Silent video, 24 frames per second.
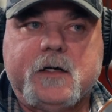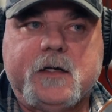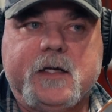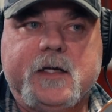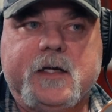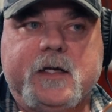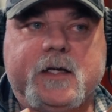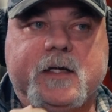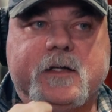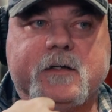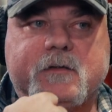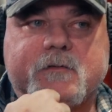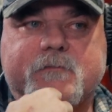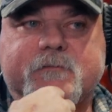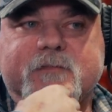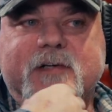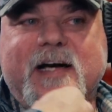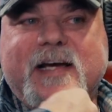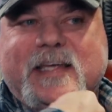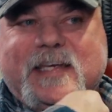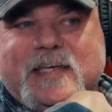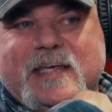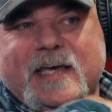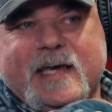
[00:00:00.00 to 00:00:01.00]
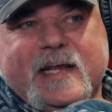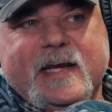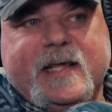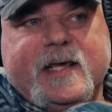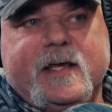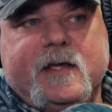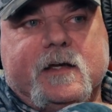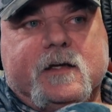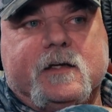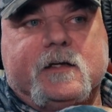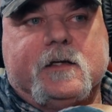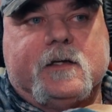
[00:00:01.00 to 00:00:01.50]
And I get
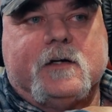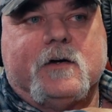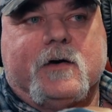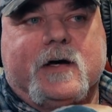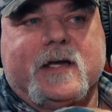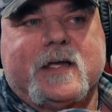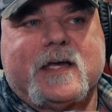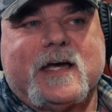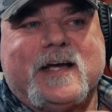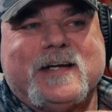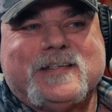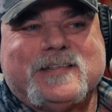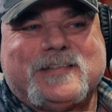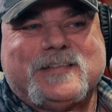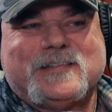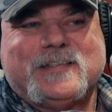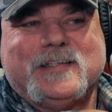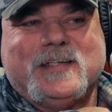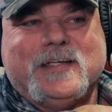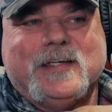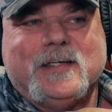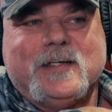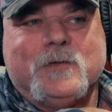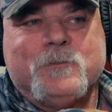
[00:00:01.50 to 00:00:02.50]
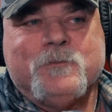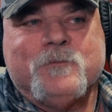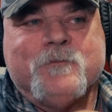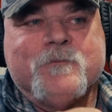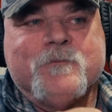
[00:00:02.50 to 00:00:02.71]
it, you know, I kind of see,